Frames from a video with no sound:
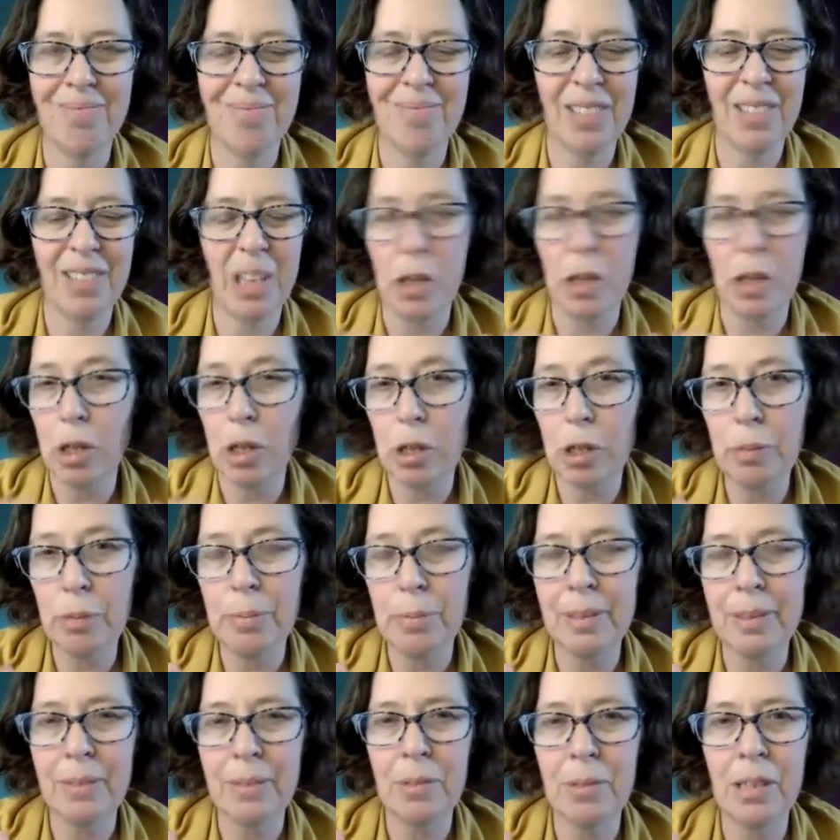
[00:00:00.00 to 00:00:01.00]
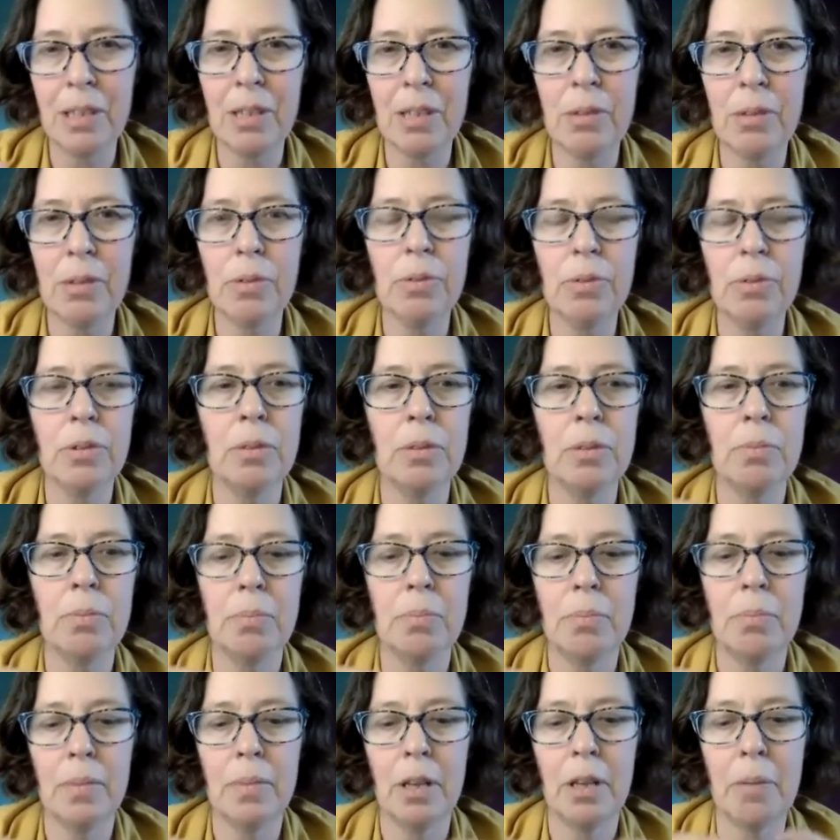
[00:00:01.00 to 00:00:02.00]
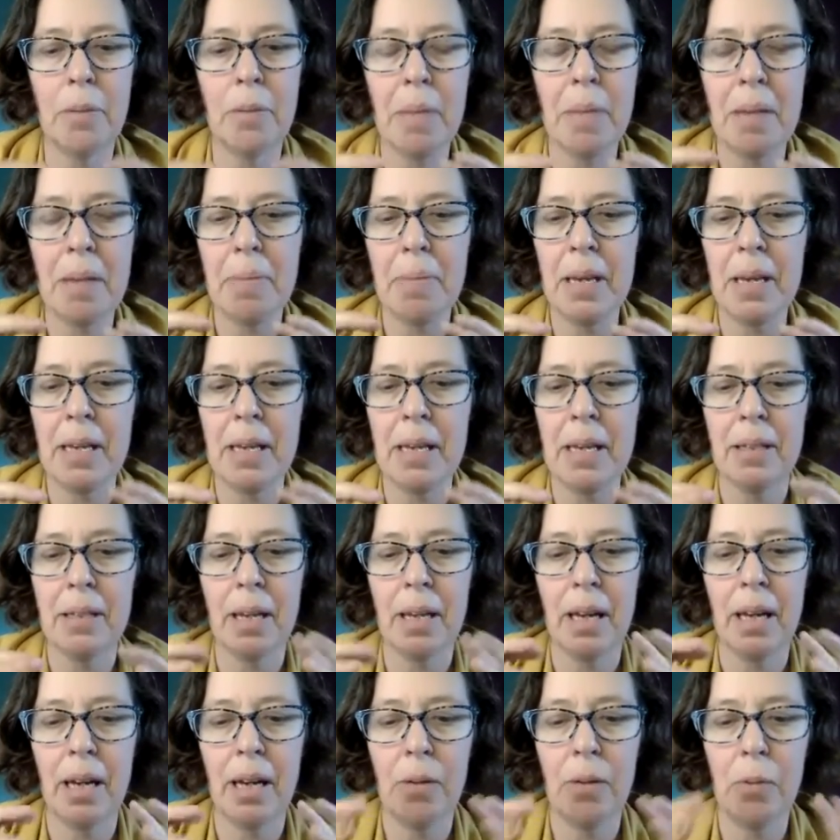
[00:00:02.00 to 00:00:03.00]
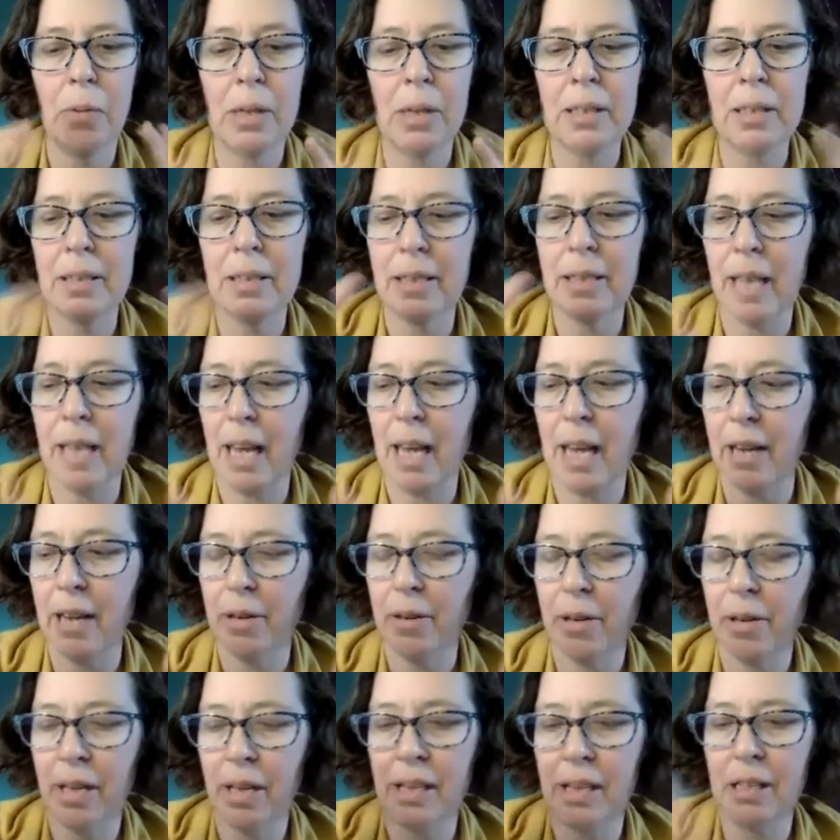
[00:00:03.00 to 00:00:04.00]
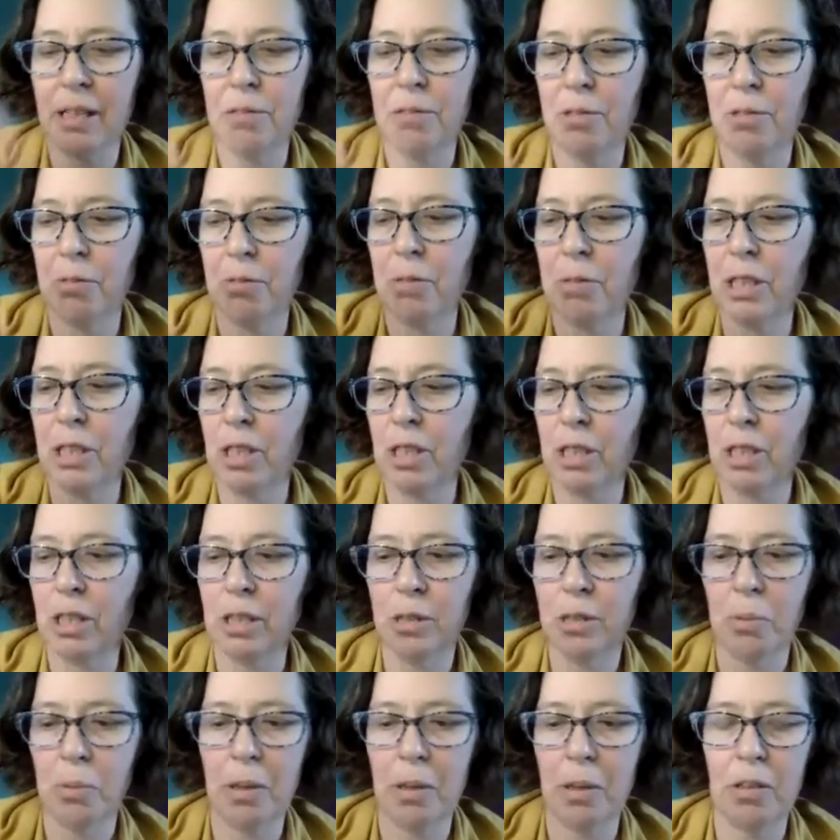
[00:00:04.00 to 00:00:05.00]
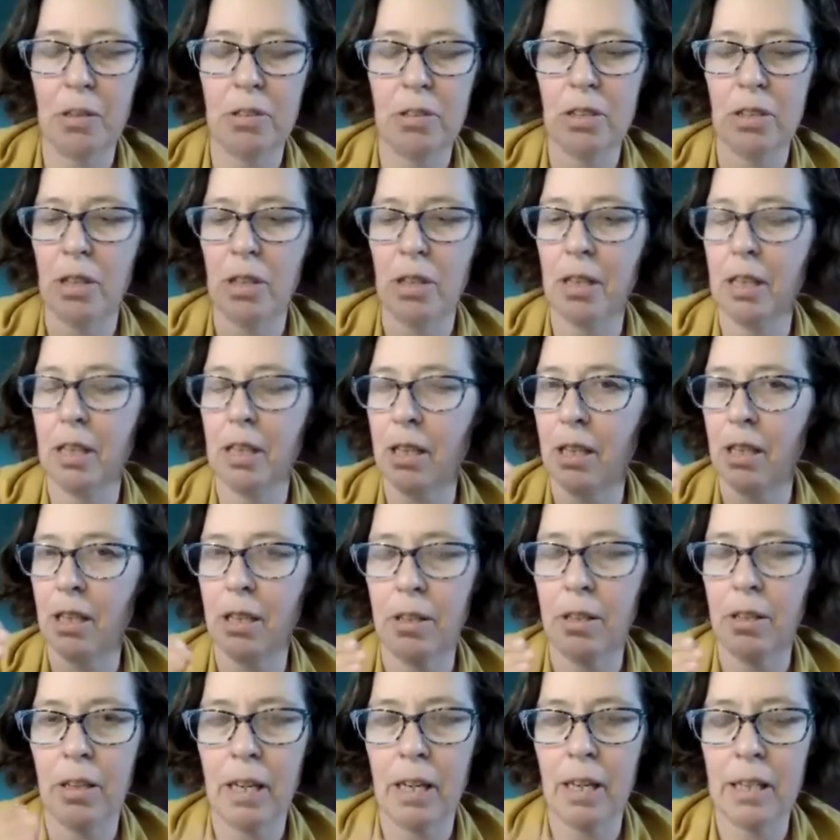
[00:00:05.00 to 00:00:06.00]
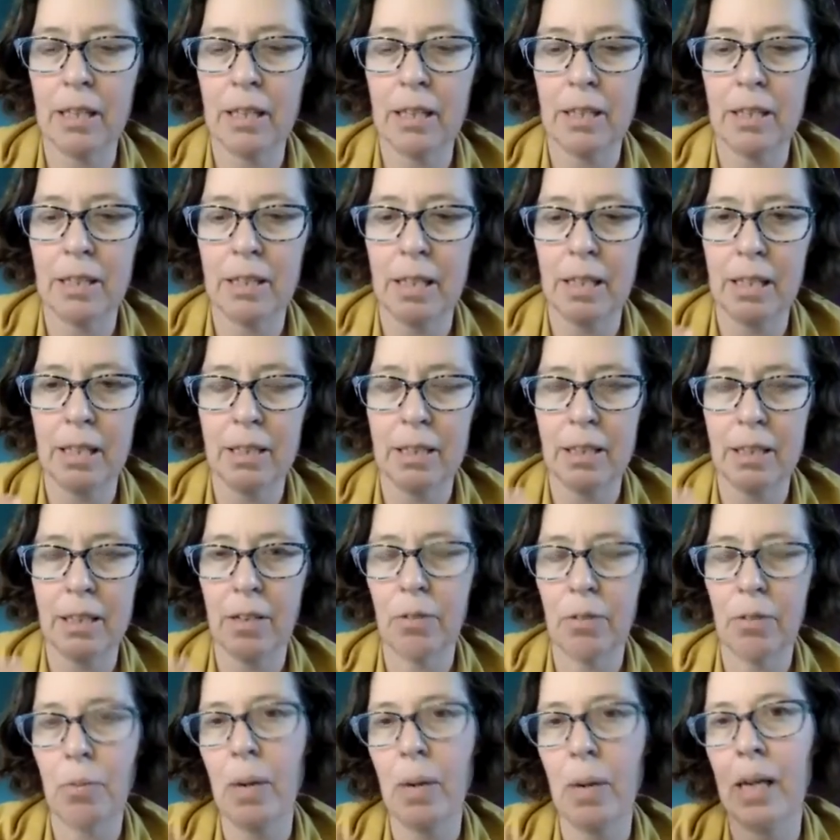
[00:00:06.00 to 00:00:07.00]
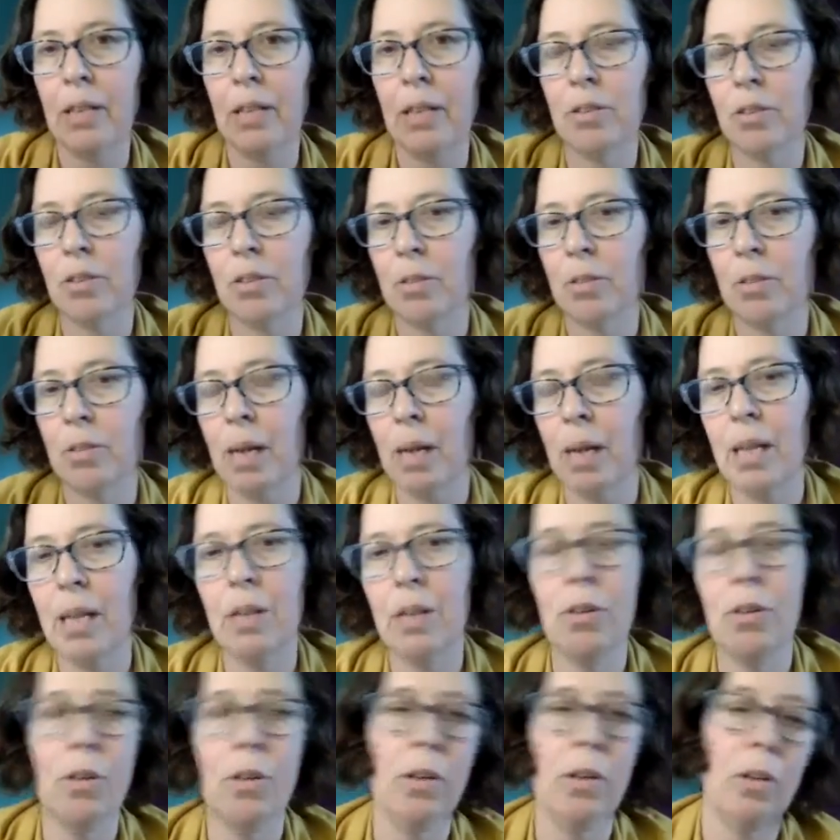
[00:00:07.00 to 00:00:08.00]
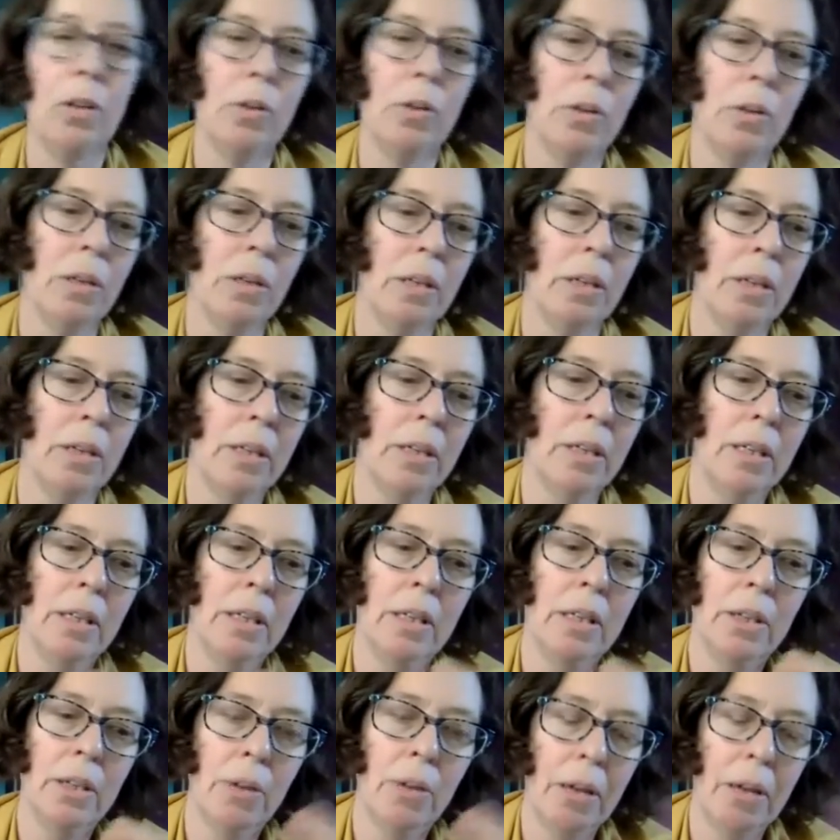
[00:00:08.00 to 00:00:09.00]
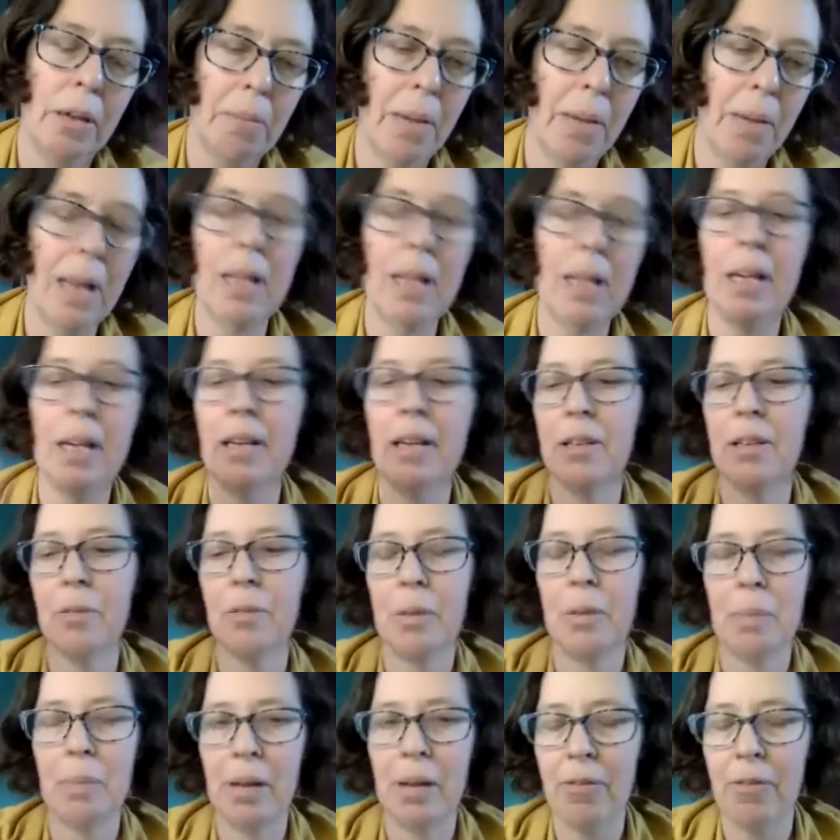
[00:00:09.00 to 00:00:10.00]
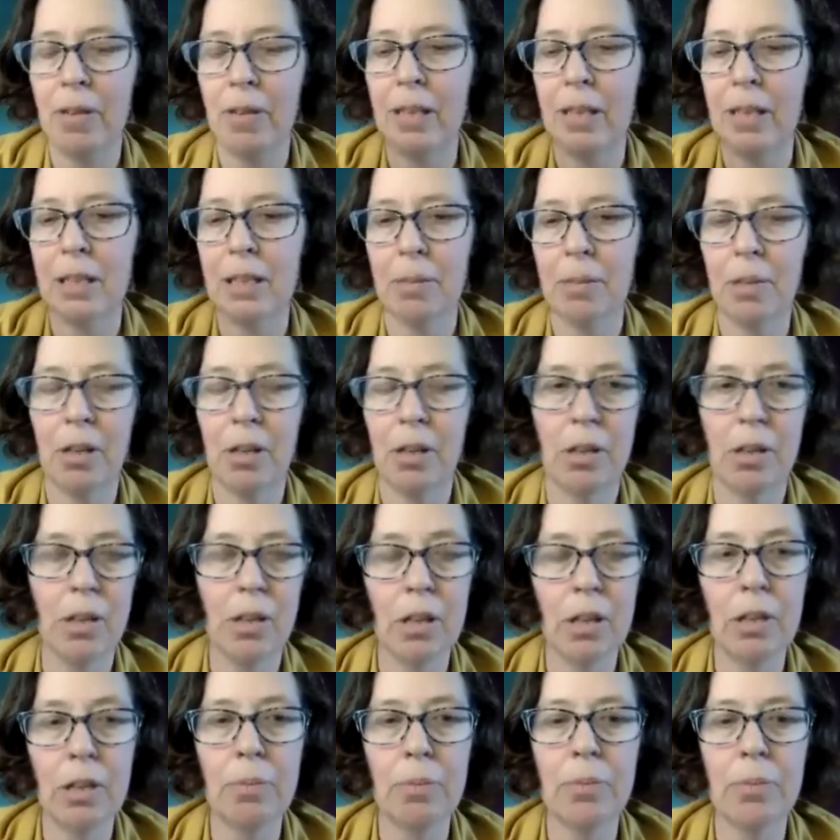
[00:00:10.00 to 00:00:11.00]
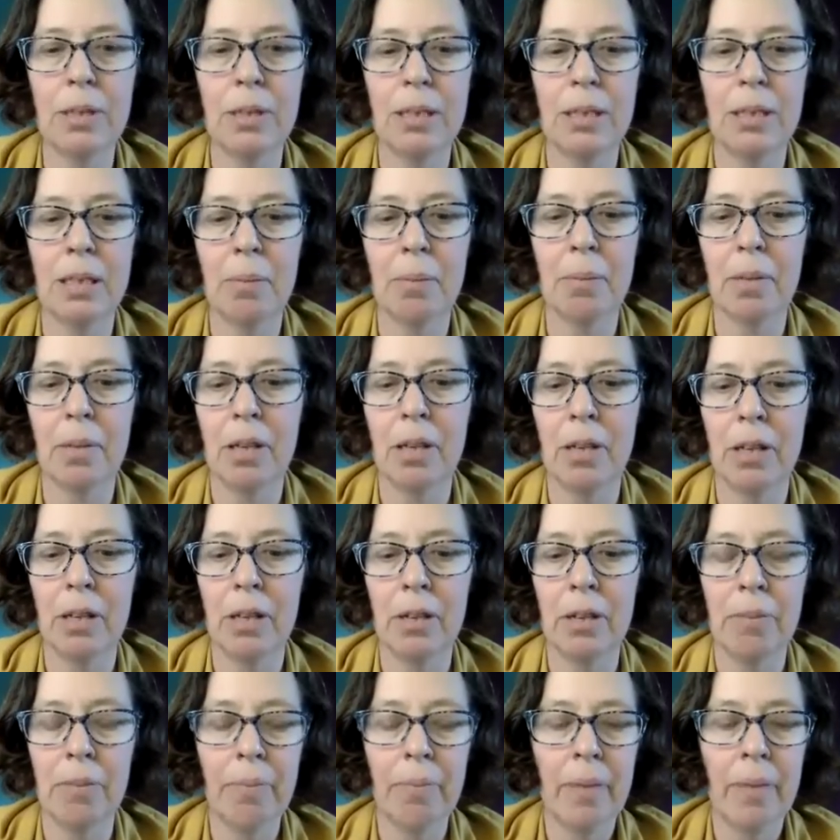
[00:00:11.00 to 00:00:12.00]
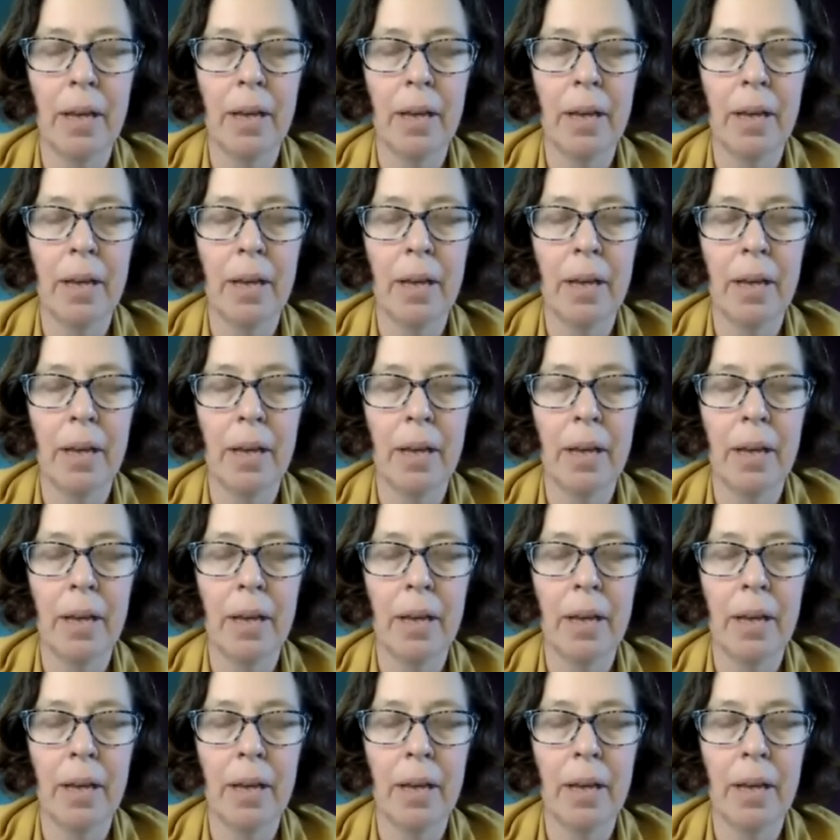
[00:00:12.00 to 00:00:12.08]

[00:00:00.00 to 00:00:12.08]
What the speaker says: the herbs that we use. There may be ones that in different regions, whether you're talking the United States Southwest or Mexico or Guatemala, we may find some of the herbs similar.